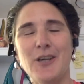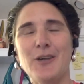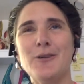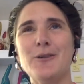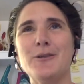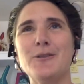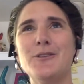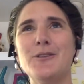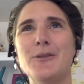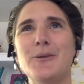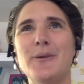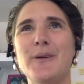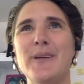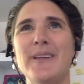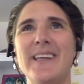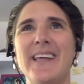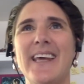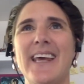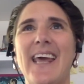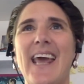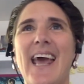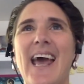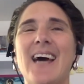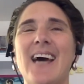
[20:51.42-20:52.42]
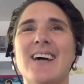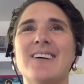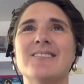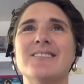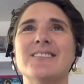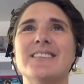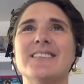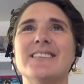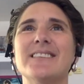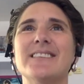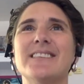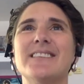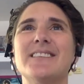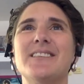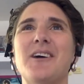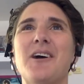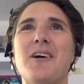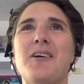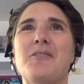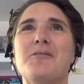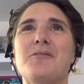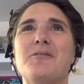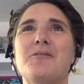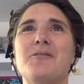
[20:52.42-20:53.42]
you know doing the accounts and
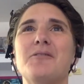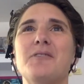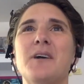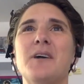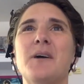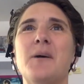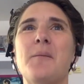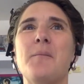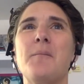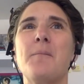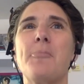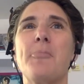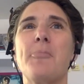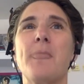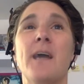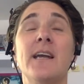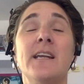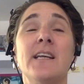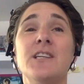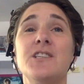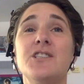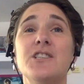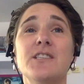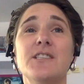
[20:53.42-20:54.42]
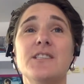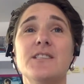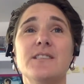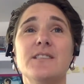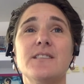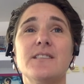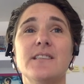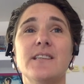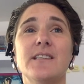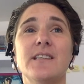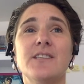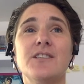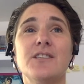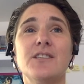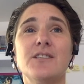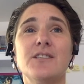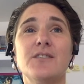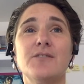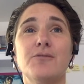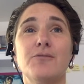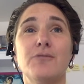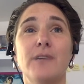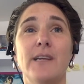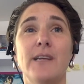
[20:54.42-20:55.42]
stuff um, and it just it
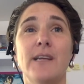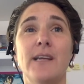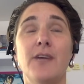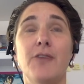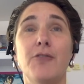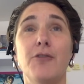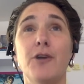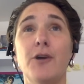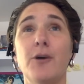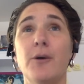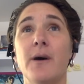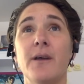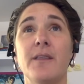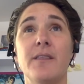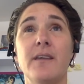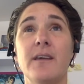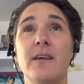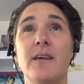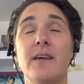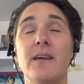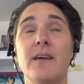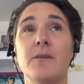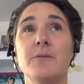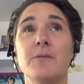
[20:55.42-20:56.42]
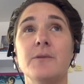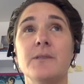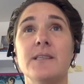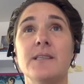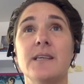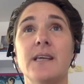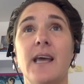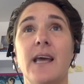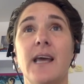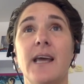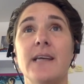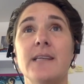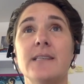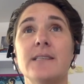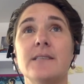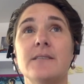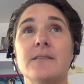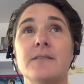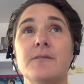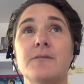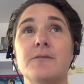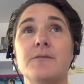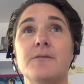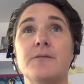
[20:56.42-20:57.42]
just really grew. I think it was a case
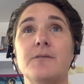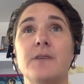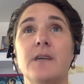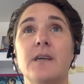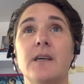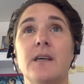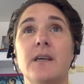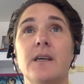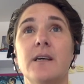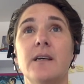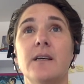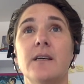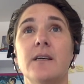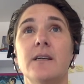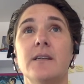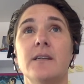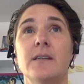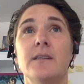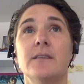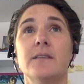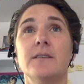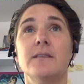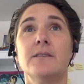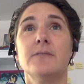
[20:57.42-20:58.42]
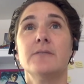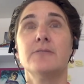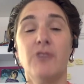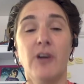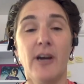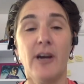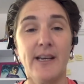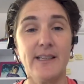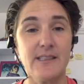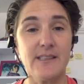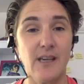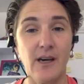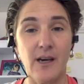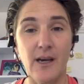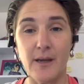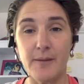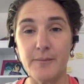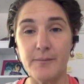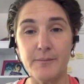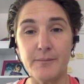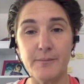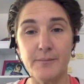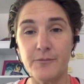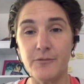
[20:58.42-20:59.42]
of right
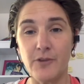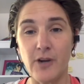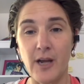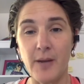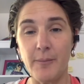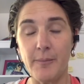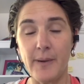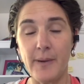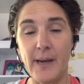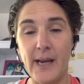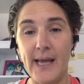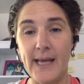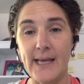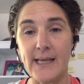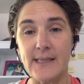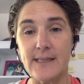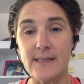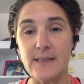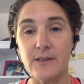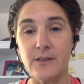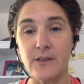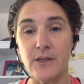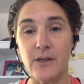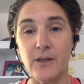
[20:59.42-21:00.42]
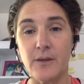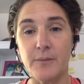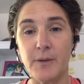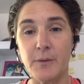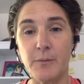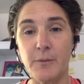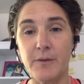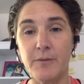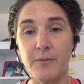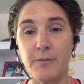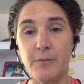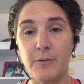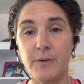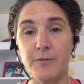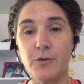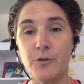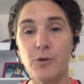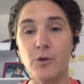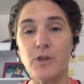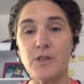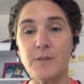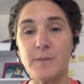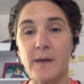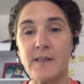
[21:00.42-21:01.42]
time, right place. You know, I mean, we've
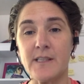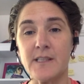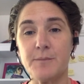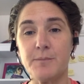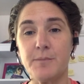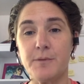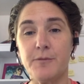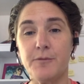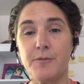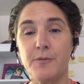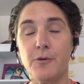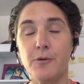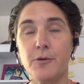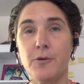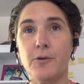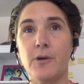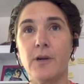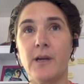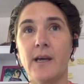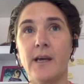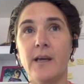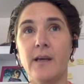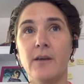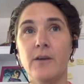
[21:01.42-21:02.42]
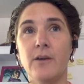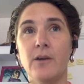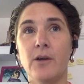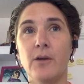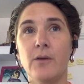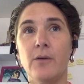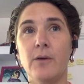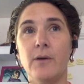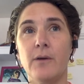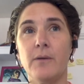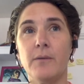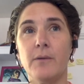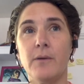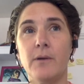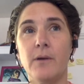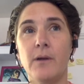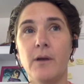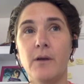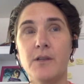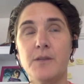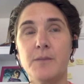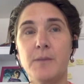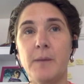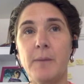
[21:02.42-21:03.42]
we've talked yeah. about this before. Like, you know,
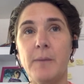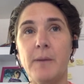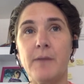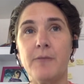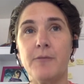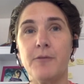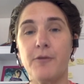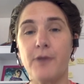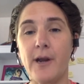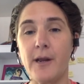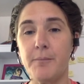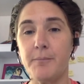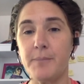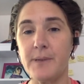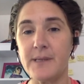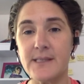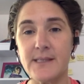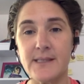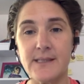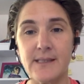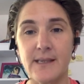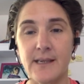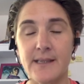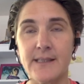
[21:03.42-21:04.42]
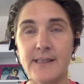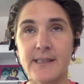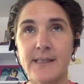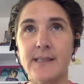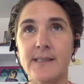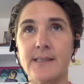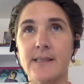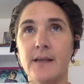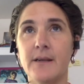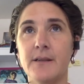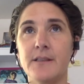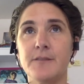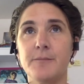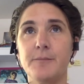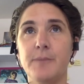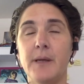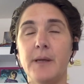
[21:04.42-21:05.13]
loads of people have great business ideas.